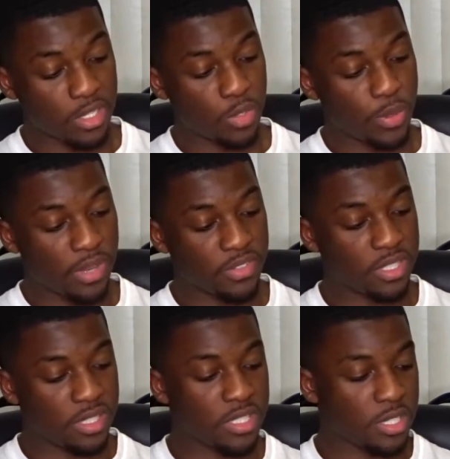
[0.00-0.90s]
So we have the
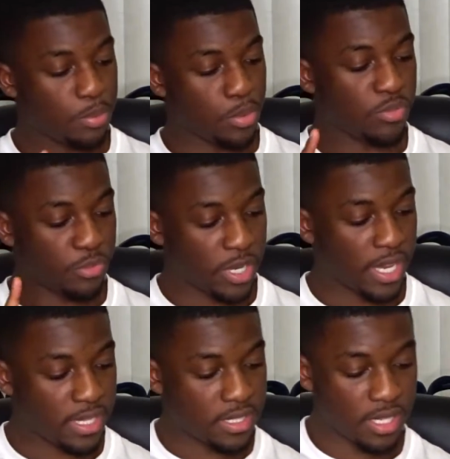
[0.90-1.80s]
Yeezy Boost
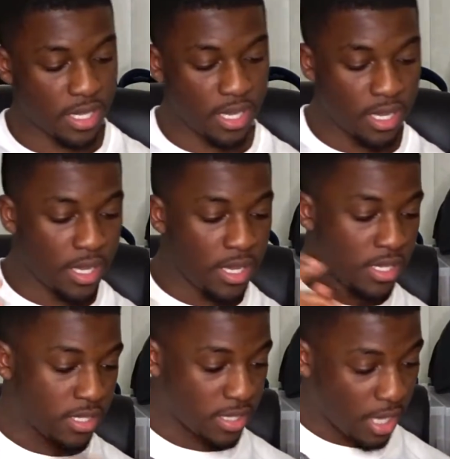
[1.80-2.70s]
380,
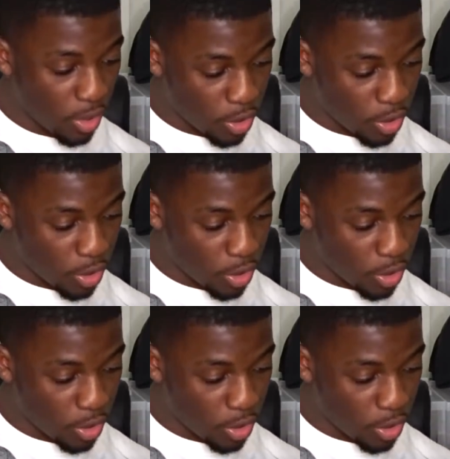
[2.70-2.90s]
style